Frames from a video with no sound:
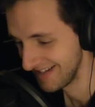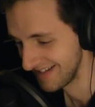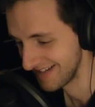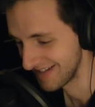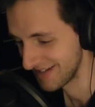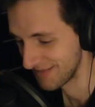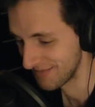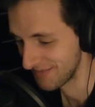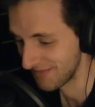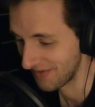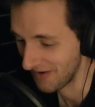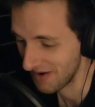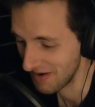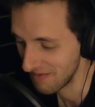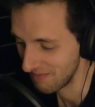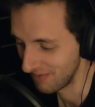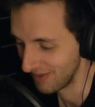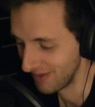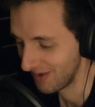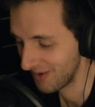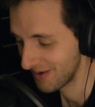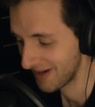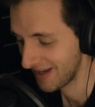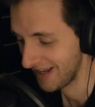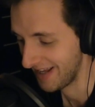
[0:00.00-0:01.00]
just very
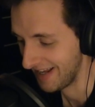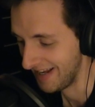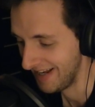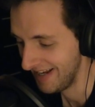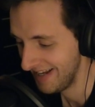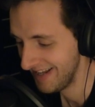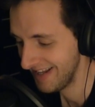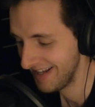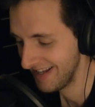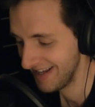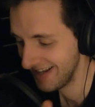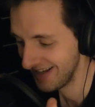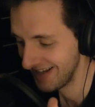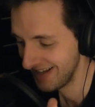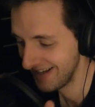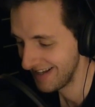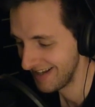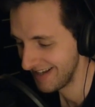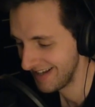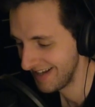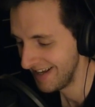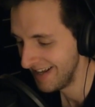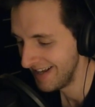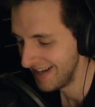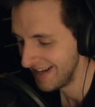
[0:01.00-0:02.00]
blocky.
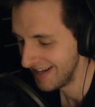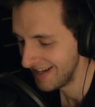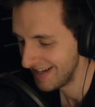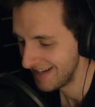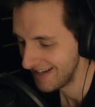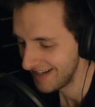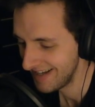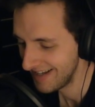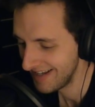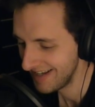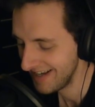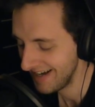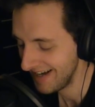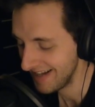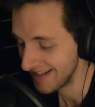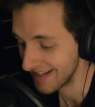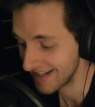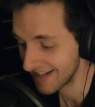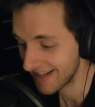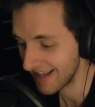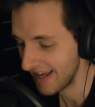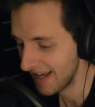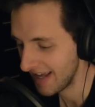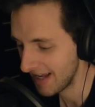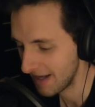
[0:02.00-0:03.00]
And the
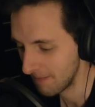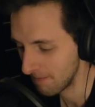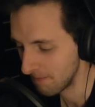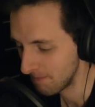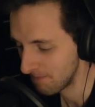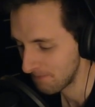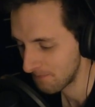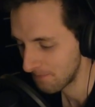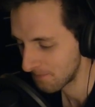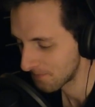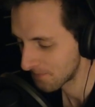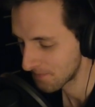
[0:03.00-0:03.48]
game,